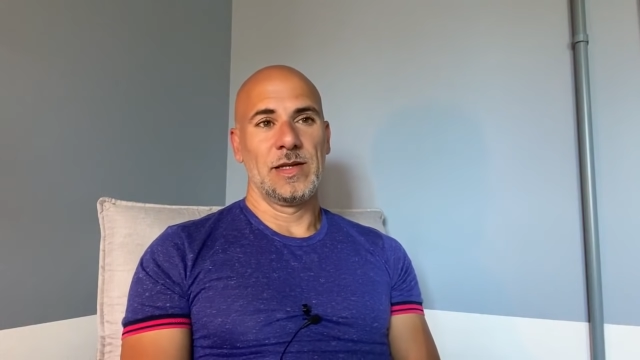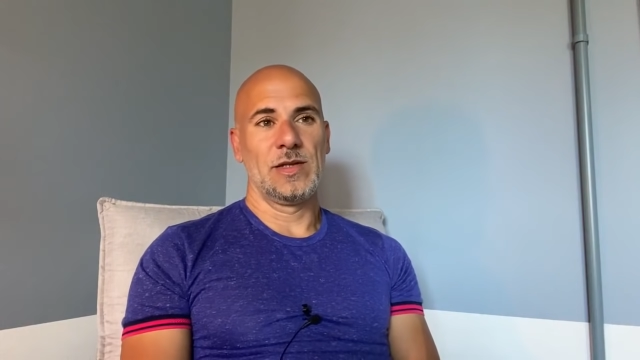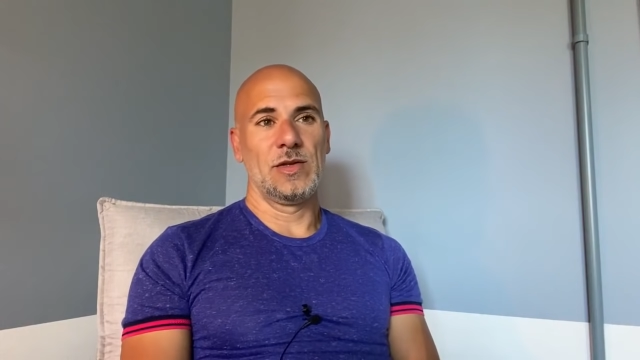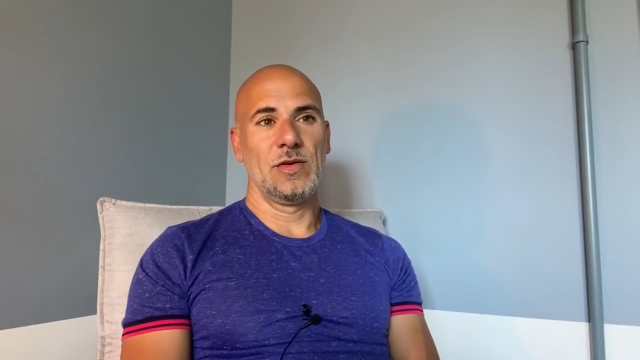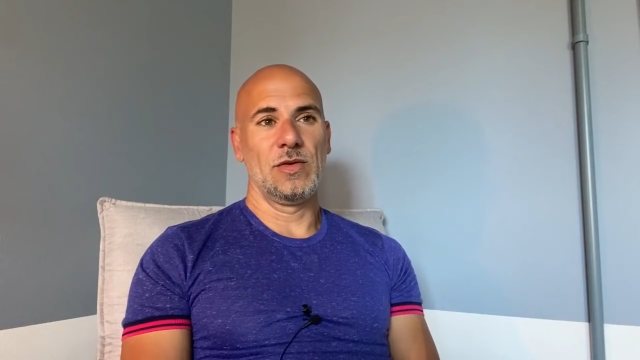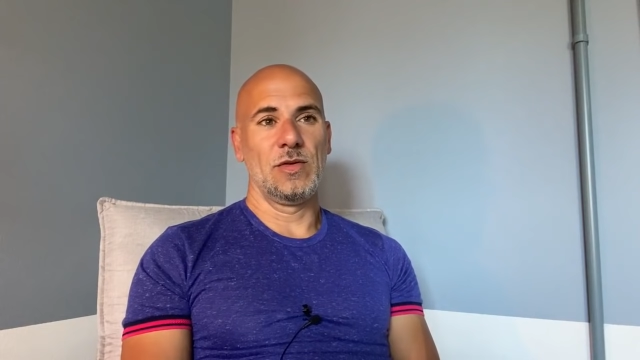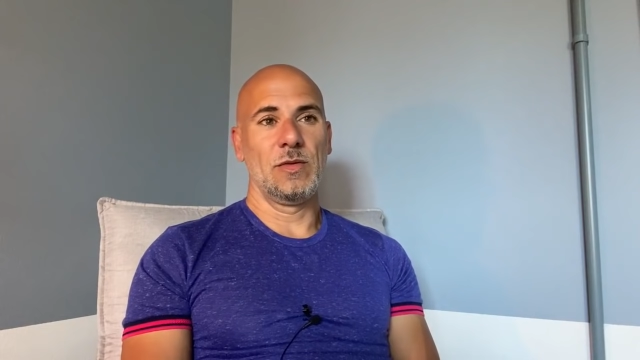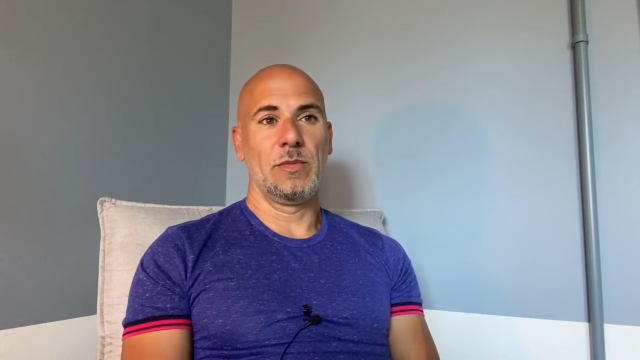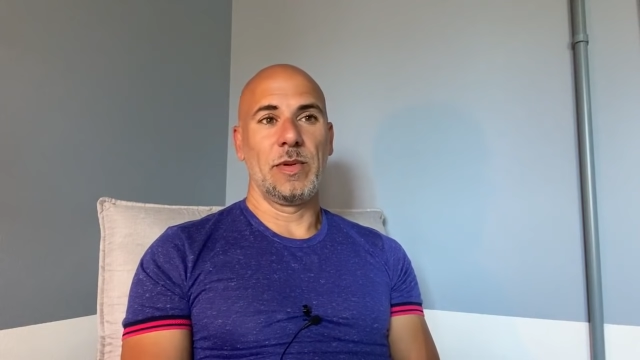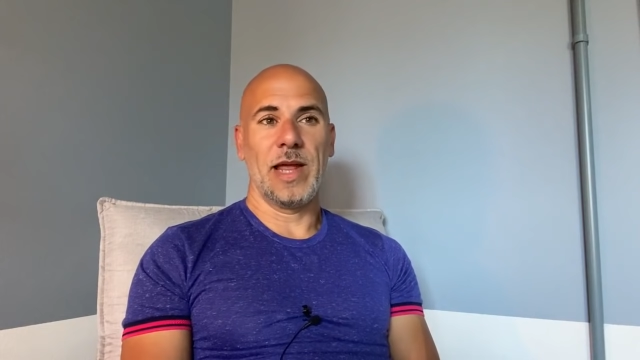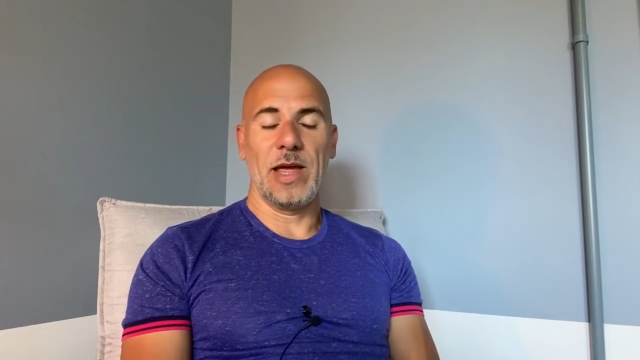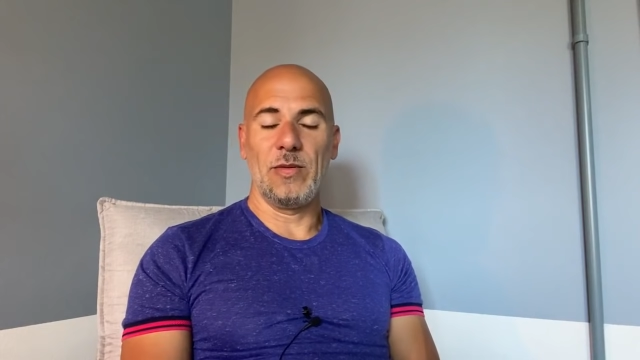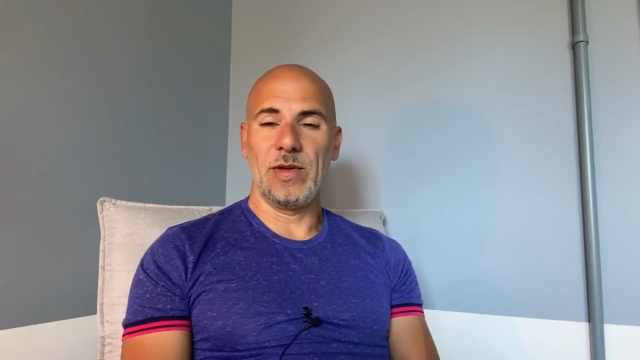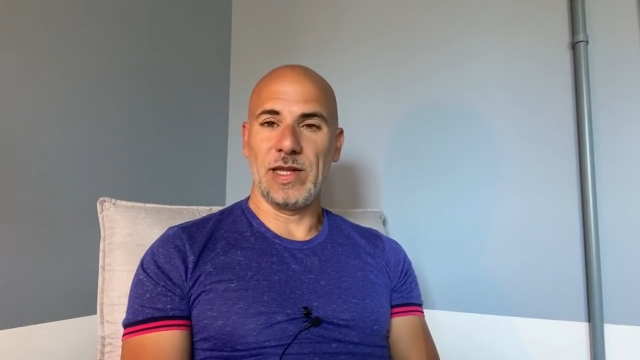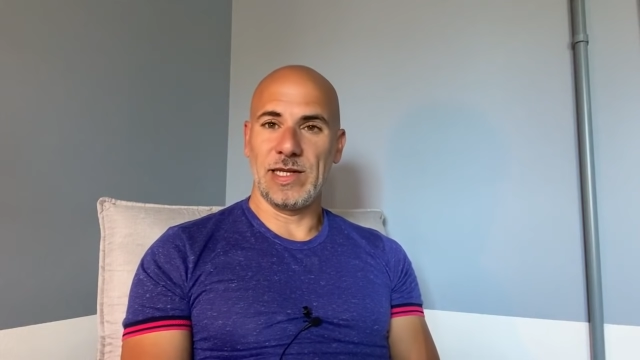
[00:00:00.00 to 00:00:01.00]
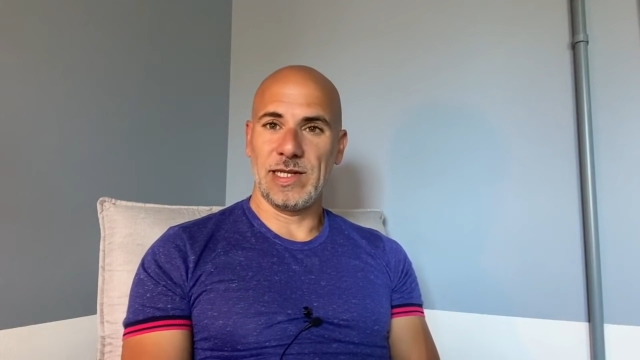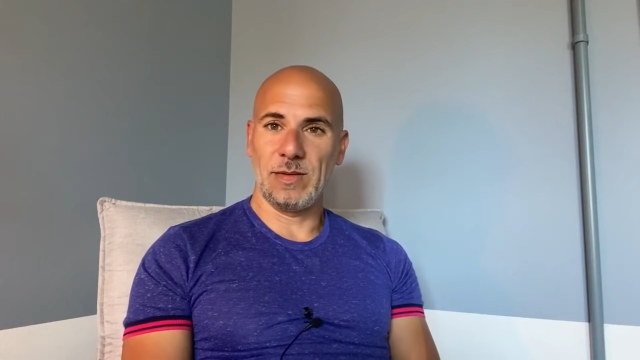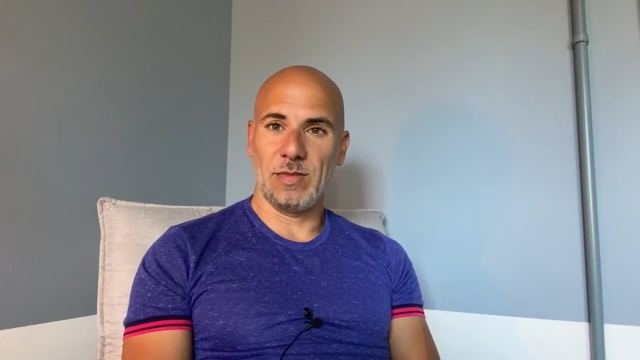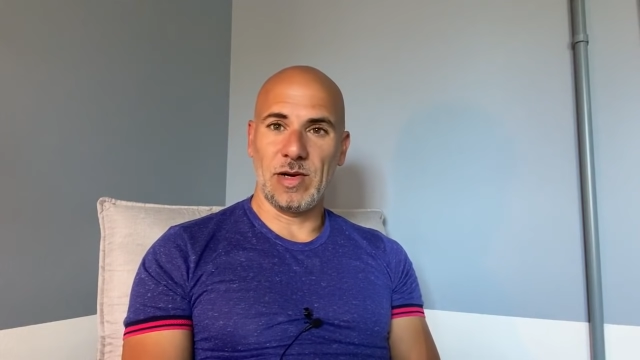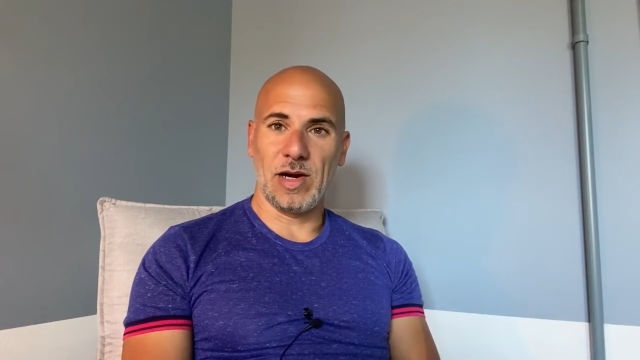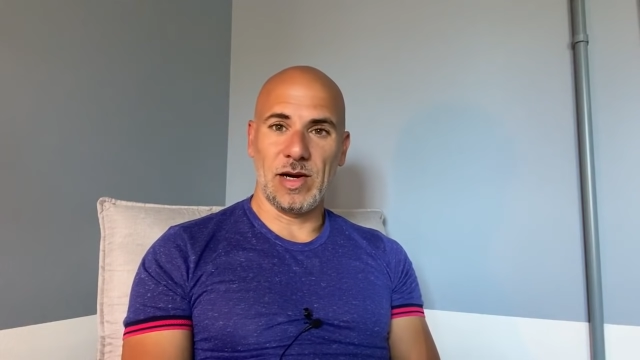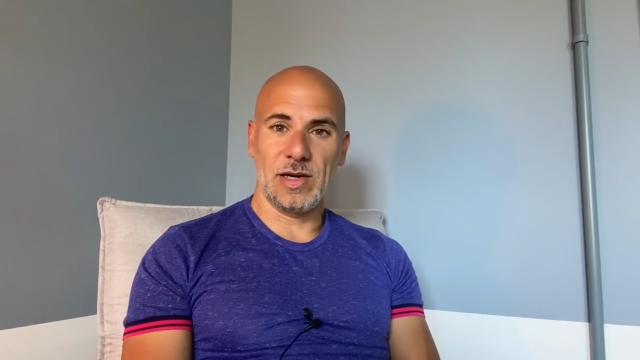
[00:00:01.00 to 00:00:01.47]
to play with the
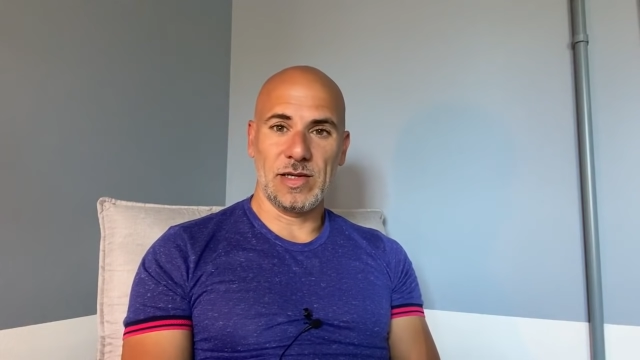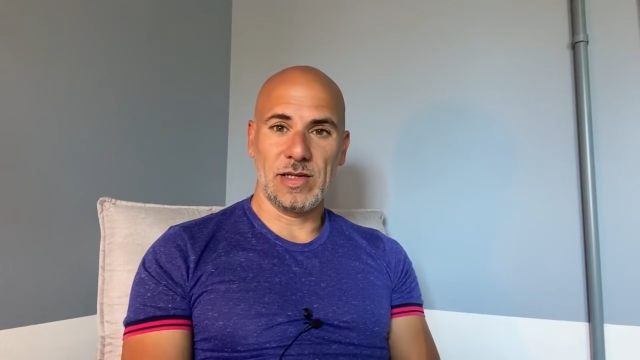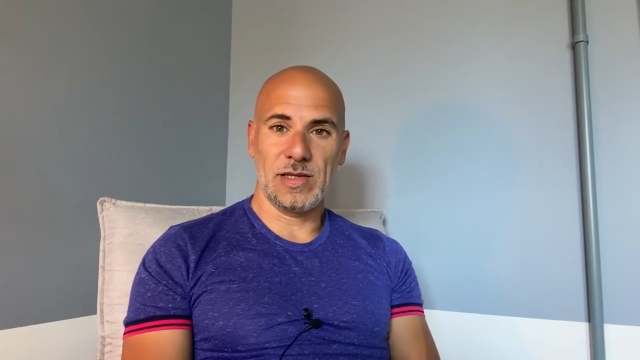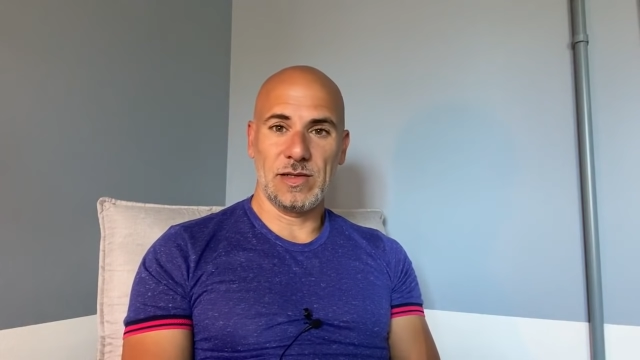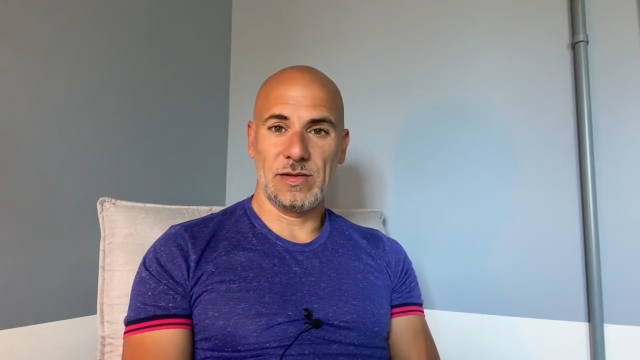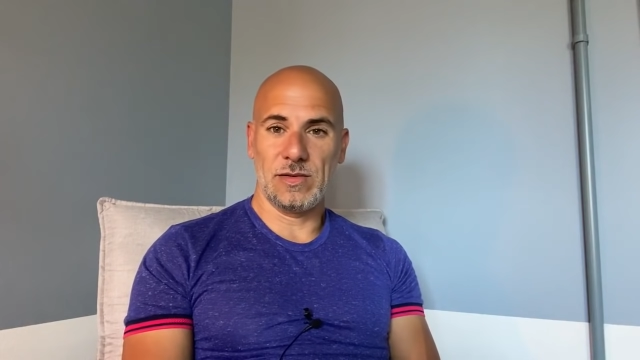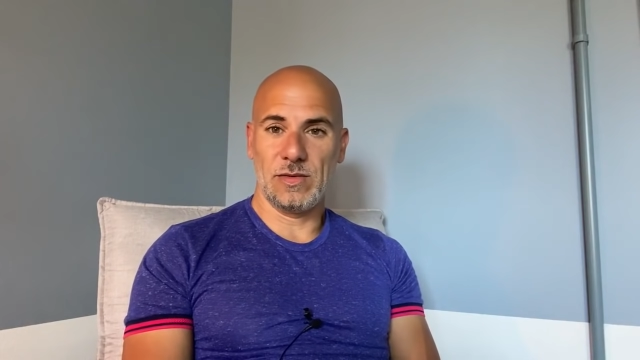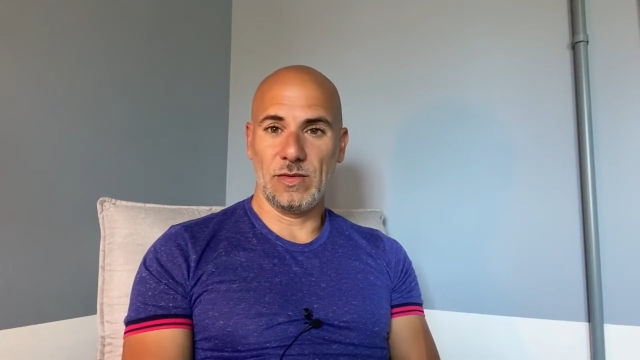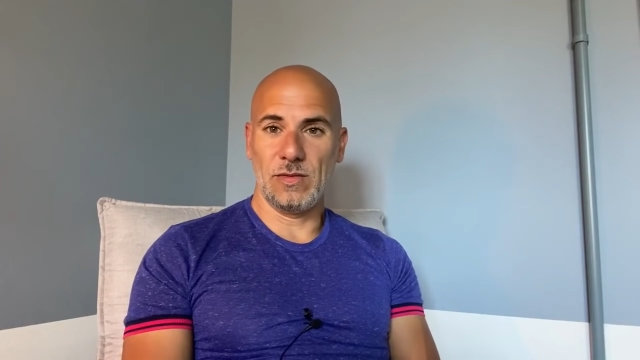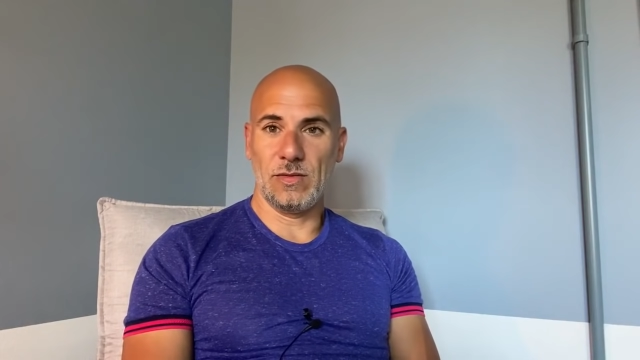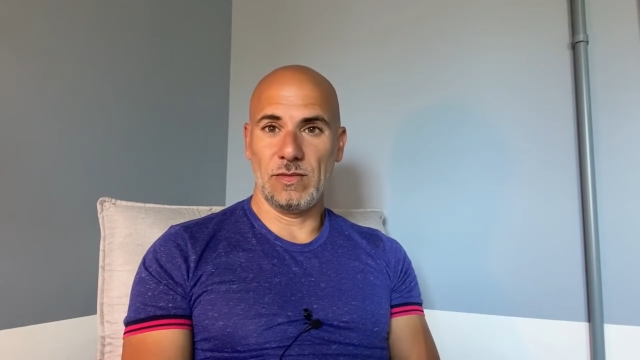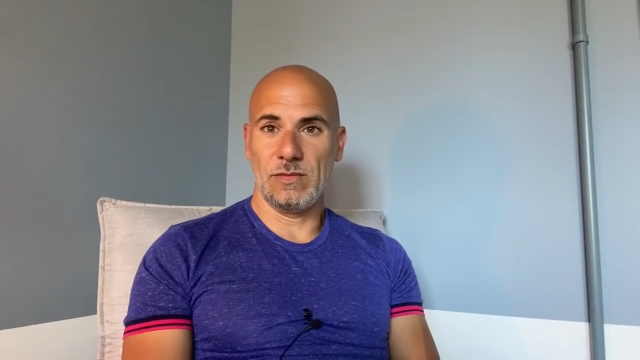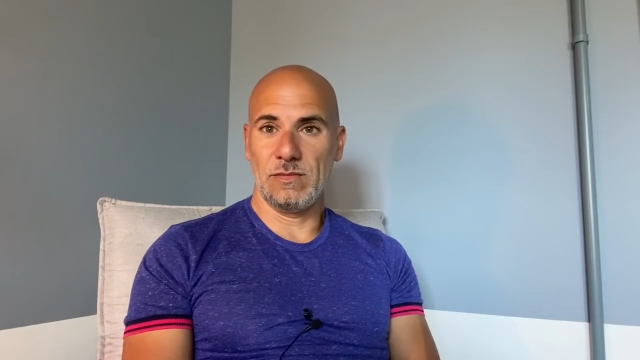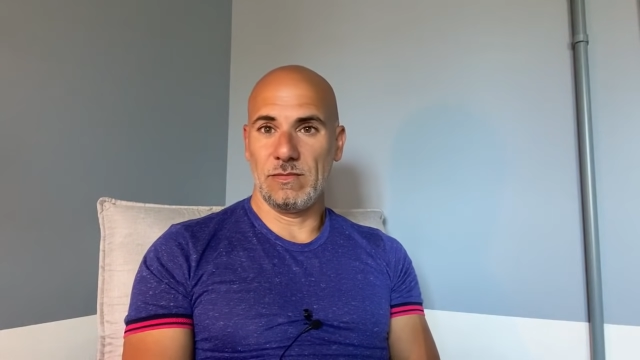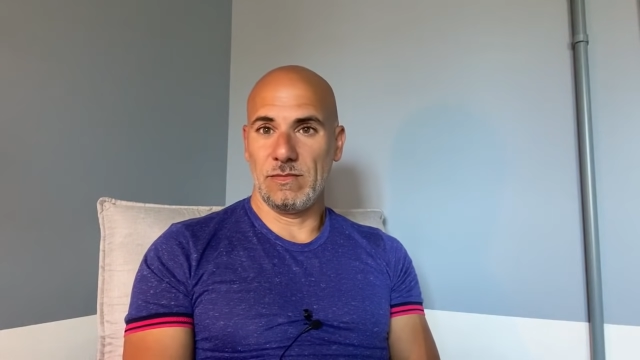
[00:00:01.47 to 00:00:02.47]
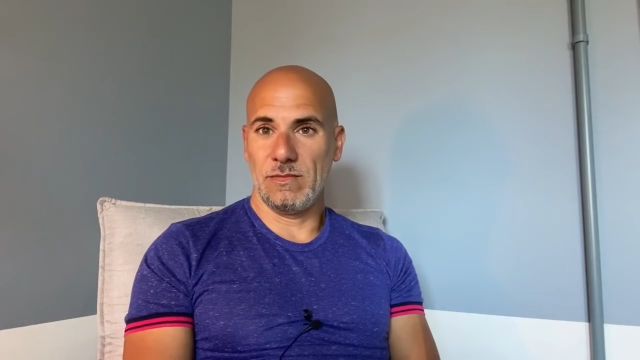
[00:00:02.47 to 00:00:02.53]
same cards, to